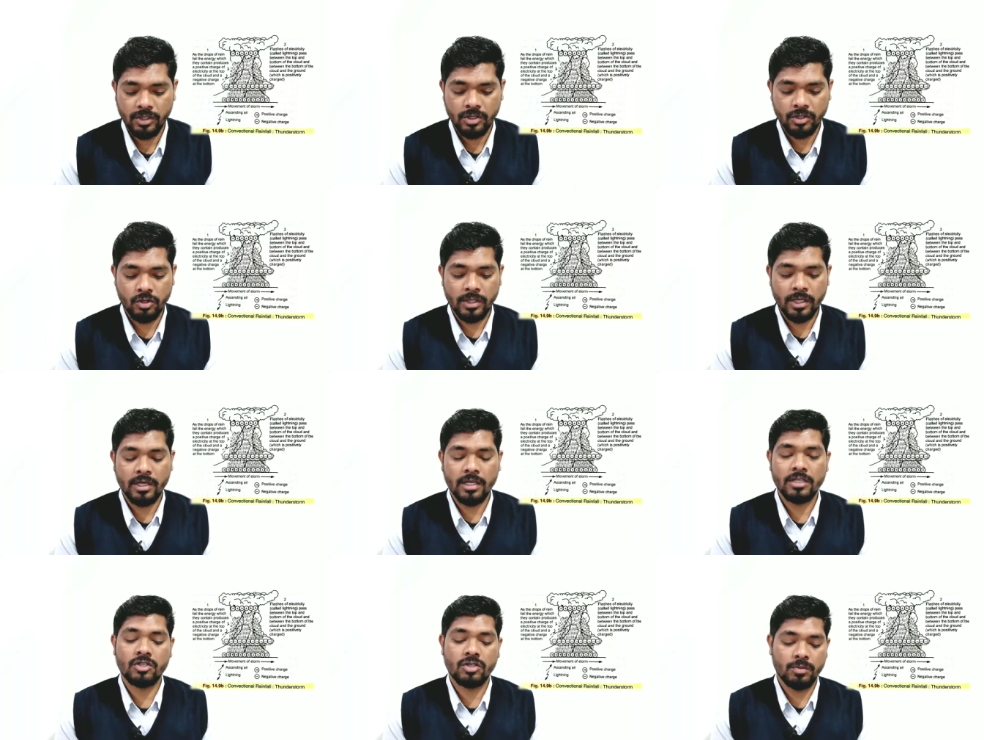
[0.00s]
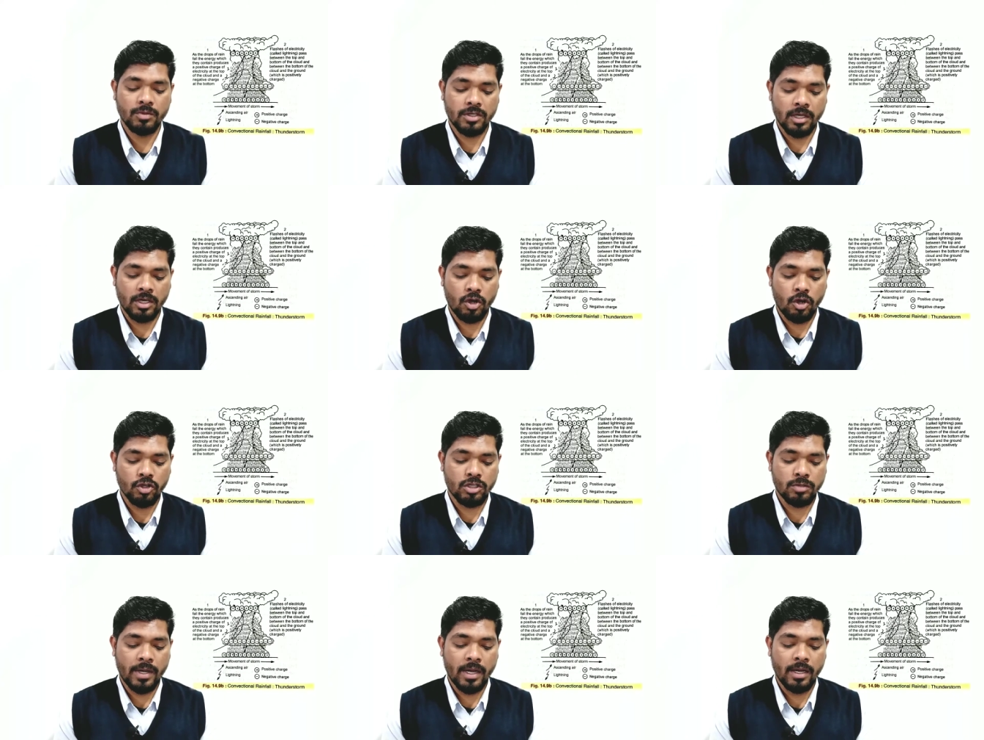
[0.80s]
So, thunderstorms are
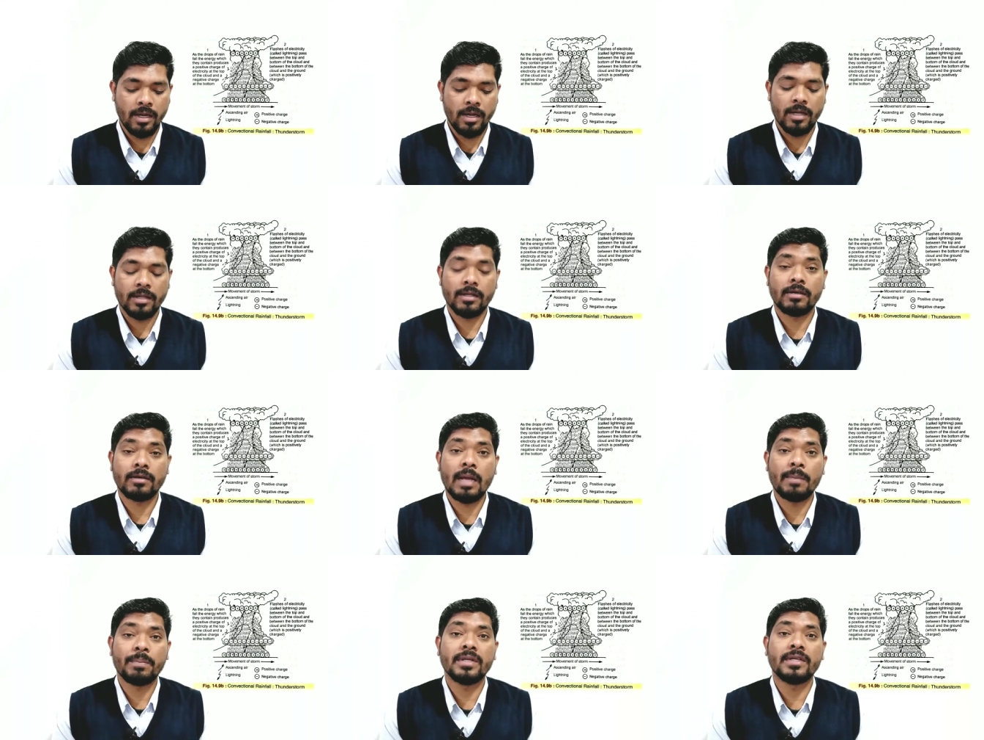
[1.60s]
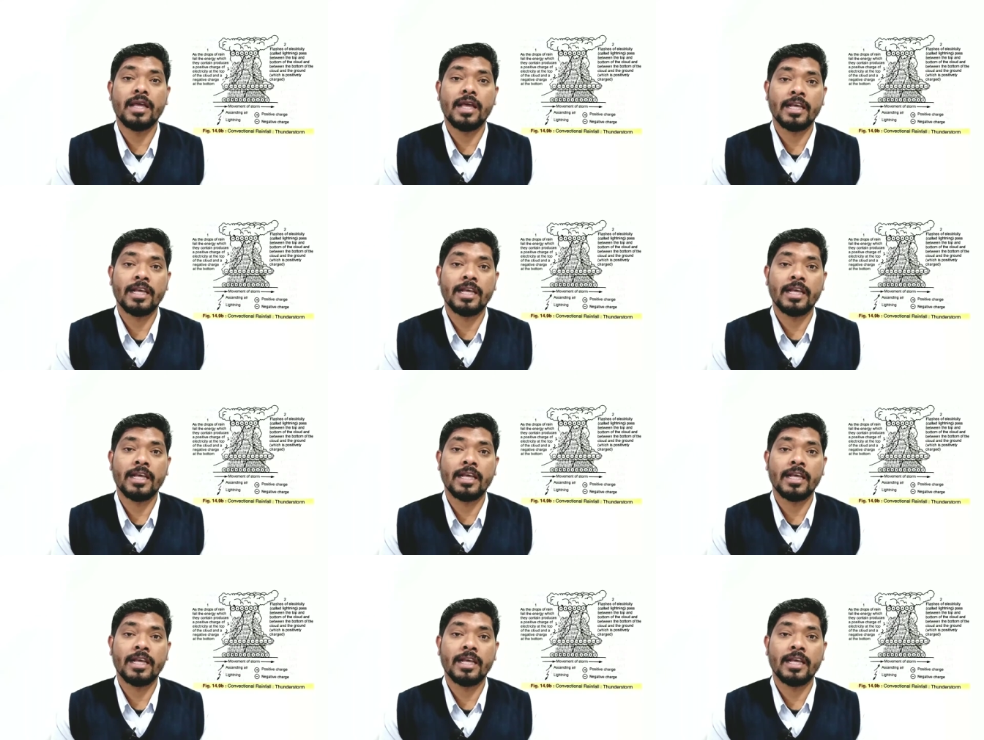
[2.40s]
caused by the rapid